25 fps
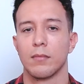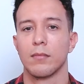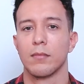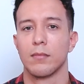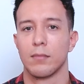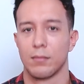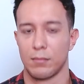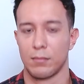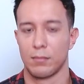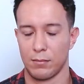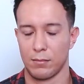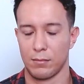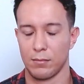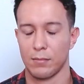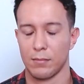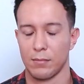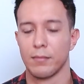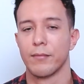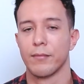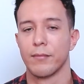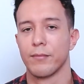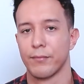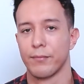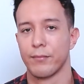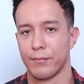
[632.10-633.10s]

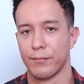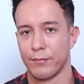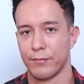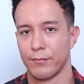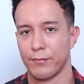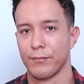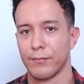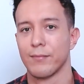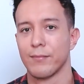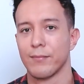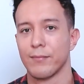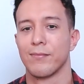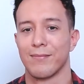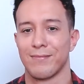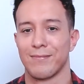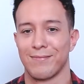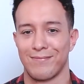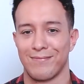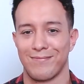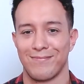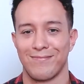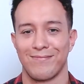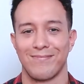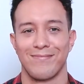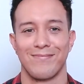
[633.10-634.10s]

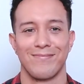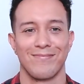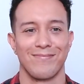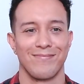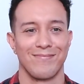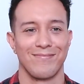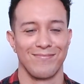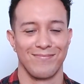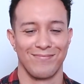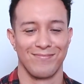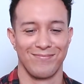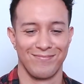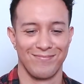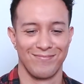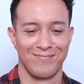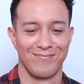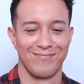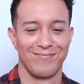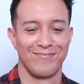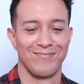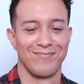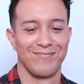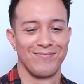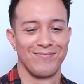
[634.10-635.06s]
The person shown says nothing.